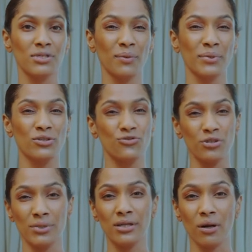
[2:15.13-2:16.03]
time
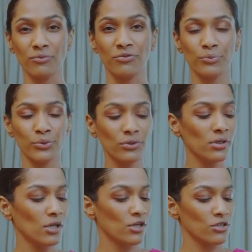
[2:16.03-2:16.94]
extremely comfortable.
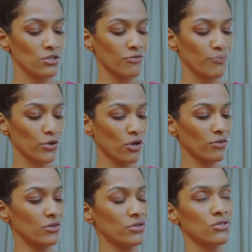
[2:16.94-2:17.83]
So I've put
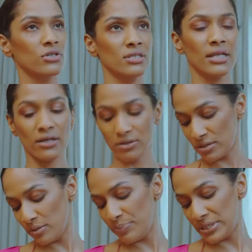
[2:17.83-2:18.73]
on this, it's like a
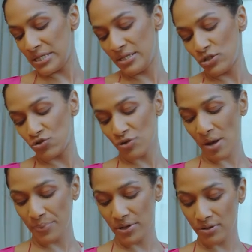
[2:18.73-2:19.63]
little bikini
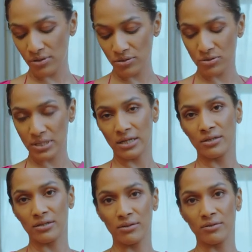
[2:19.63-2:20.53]
strap here, so it's like
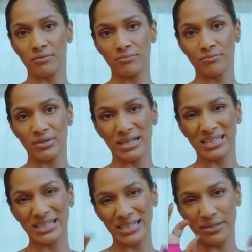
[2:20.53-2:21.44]
a
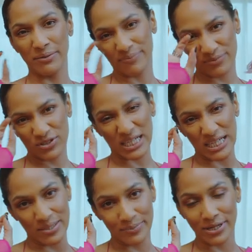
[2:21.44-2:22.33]
little
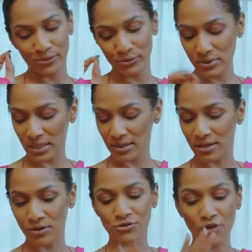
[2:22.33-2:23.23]
tiny blouse, and
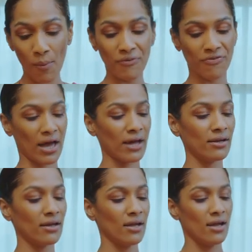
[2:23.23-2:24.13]
then on top of that
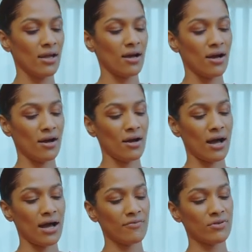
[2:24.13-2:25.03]

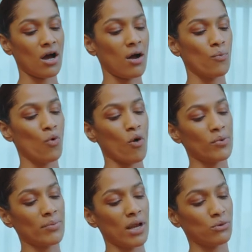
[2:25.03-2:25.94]
I have an arm warmer
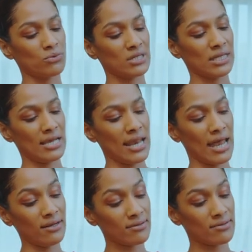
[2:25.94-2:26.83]
blouse in
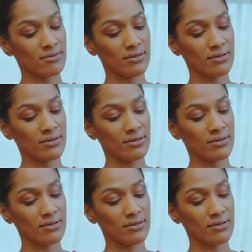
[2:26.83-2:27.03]
net